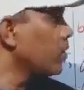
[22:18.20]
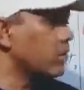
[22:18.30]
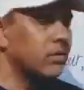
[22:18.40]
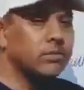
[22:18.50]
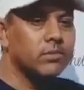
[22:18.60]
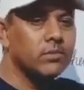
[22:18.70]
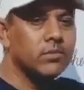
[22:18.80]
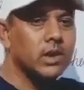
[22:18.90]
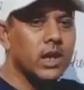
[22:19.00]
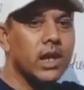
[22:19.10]
book,
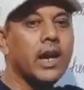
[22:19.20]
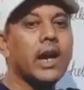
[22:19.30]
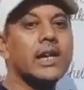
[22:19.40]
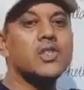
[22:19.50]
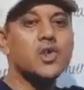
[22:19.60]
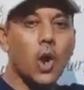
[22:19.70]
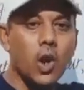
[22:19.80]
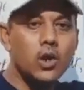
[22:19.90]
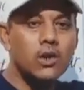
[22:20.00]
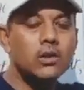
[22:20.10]
a
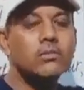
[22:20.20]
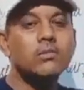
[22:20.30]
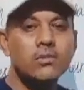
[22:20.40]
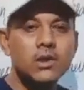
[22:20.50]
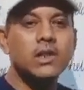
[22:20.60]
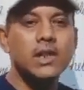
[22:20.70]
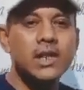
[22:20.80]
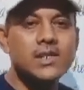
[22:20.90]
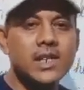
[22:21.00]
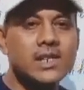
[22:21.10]
chalk,
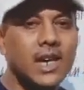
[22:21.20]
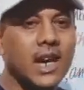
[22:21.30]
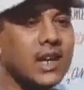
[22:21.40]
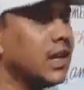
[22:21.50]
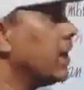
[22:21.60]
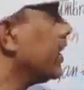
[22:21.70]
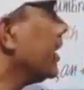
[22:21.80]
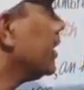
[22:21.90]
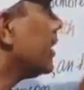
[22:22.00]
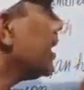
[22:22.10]
etc.
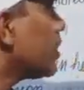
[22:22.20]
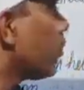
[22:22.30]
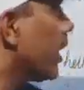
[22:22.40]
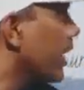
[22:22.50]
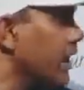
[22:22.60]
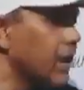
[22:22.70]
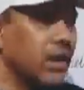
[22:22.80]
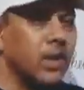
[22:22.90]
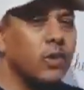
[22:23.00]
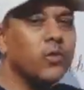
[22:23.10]
In this
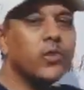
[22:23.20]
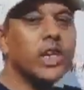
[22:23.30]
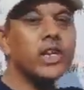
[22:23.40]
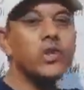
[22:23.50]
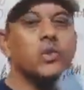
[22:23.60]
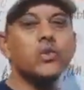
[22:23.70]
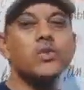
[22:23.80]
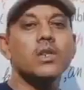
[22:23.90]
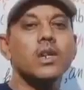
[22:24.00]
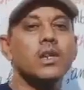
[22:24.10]
way, we
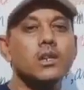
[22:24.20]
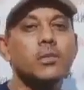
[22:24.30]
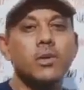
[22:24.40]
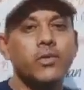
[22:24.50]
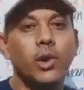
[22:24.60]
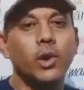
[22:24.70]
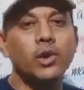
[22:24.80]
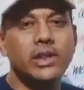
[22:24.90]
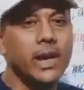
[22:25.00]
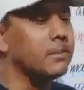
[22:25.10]
use A
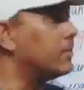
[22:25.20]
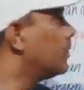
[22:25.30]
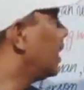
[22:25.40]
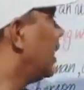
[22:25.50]
before them.